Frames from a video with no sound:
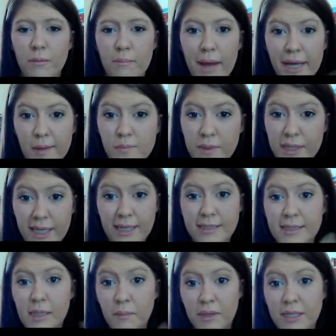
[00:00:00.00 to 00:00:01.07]
makeup needs
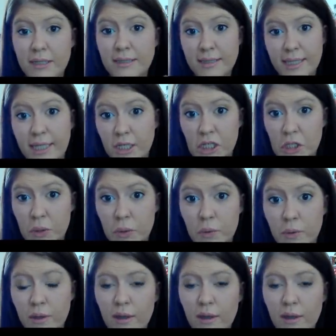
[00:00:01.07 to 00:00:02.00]
something to stick to.